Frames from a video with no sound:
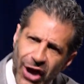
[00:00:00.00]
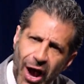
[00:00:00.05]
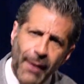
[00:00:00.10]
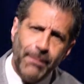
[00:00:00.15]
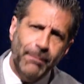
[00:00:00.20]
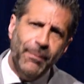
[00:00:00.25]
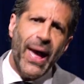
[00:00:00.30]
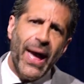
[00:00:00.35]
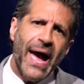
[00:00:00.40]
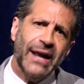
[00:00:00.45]

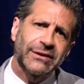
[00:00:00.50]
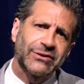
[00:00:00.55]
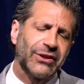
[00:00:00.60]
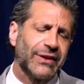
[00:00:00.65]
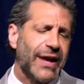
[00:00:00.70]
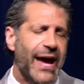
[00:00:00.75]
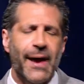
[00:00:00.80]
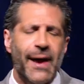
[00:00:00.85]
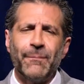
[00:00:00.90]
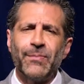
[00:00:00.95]
Talk back
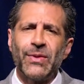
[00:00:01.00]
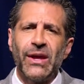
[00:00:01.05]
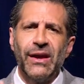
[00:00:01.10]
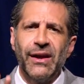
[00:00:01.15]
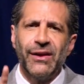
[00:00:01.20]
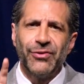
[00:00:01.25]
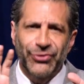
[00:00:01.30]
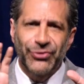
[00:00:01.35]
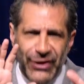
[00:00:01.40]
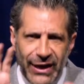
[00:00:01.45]
to that
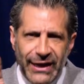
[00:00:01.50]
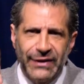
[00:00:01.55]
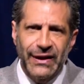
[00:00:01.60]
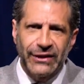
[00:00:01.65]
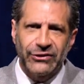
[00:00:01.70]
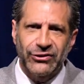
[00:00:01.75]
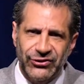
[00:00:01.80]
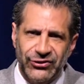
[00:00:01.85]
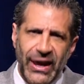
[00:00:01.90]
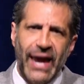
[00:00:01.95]
thing
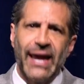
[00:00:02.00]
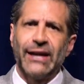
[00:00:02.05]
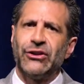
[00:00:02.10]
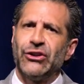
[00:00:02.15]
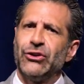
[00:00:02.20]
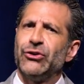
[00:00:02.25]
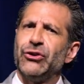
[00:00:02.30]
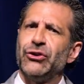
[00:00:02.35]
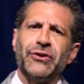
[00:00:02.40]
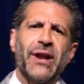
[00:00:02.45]
that's saying
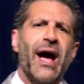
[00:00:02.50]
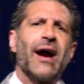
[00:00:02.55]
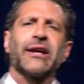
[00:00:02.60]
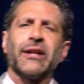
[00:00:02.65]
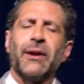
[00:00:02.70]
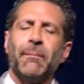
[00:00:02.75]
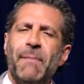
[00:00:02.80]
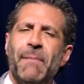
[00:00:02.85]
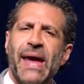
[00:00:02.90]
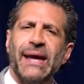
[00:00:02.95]
to you, you're not
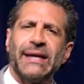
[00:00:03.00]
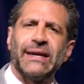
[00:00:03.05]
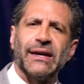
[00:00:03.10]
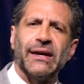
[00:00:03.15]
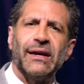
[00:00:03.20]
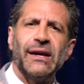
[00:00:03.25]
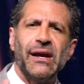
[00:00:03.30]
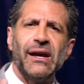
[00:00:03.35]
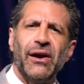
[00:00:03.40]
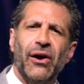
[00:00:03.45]
going to make
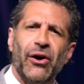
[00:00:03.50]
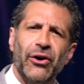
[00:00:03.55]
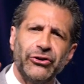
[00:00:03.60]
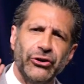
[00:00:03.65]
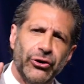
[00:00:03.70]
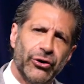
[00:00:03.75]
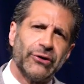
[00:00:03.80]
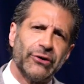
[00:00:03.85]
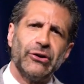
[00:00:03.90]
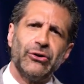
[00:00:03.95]
it, or
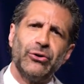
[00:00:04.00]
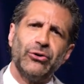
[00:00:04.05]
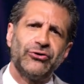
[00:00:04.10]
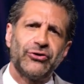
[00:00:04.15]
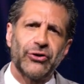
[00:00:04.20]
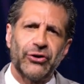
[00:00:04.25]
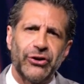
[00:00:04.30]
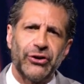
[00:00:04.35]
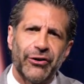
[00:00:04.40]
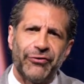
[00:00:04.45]
you're a
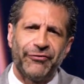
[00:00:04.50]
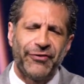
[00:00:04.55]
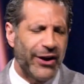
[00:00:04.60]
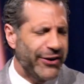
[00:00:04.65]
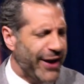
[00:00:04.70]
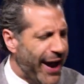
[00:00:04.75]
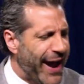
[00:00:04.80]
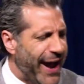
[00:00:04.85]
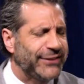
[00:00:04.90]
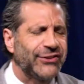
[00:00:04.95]
loser, you're a
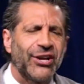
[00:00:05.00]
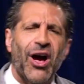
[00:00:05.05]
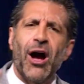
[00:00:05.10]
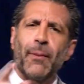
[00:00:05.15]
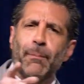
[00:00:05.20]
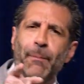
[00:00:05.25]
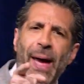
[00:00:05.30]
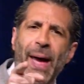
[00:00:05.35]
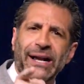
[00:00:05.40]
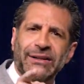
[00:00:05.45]
failure. Hey,
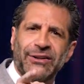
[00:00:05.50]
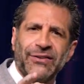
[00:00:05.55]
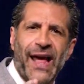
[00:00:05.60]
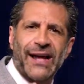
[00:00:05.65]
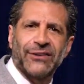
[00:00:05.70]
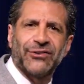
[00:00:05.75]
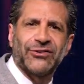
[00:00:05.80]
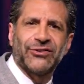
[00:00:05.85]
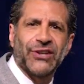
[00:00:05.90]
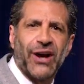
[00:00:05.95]
talk back to
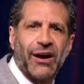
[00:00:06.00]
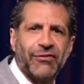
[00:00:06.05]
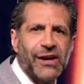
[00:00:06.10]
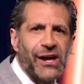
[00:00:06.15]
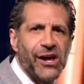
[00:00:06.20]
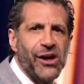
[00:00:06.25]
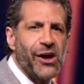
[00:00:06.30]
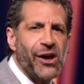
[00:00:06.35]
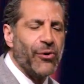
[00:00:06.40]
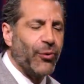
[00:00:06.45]
that stuff.
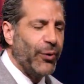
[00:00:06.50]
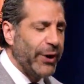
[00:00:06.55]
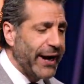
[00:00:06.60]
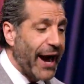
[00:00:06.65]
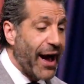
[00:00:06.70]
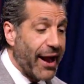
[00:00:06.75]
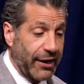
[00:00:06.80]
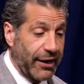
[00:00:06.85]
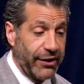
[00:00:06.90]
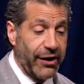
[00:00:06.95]
We
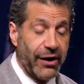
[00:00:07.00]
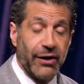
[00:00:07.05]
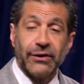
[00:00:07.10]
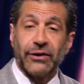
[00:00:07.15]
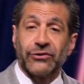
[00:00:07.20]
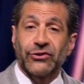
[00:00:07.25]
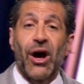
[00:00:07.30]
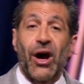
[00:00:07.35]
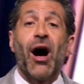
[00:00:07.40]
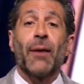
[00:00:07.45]
got to learn
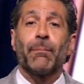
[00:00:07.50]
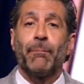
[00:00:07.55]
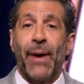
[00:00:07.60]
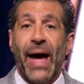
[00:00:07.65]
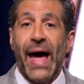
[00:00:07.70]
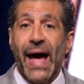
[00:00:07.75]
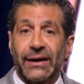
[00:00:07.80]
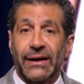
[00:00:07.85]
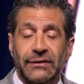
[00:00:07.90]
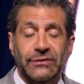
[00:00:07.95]
to talk
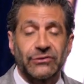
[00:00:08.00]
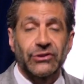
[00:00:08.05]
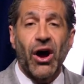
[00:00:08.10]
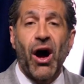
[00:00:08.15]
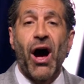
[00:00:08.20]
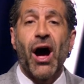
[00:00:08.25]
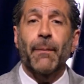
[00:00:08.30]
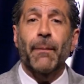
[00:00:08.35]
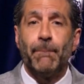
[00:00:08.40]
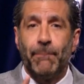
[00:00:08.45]
back.
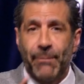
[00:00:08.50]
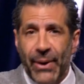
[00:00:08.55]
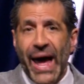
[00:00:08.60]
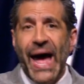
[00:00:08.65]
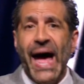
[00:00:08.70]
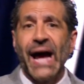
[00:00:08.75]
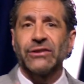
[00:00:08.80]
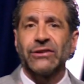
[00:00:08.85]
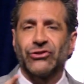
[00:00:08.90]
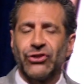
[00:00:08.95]
Talk
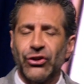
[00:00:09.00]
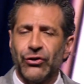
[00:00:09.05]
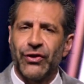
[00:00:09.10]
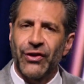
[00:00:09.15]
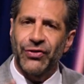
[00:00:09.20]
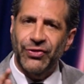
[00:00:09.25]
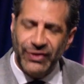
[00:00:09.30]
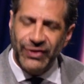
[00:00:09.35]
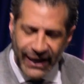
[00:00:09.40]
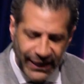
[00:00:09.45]
back to
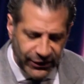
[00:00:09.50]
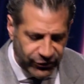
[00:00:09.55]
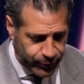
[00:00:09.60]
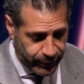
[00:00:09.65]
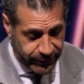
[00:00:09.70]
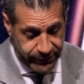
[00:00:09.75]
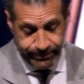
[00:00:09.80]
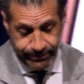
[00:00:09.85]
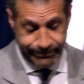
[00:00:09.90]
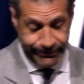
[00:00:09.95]
the things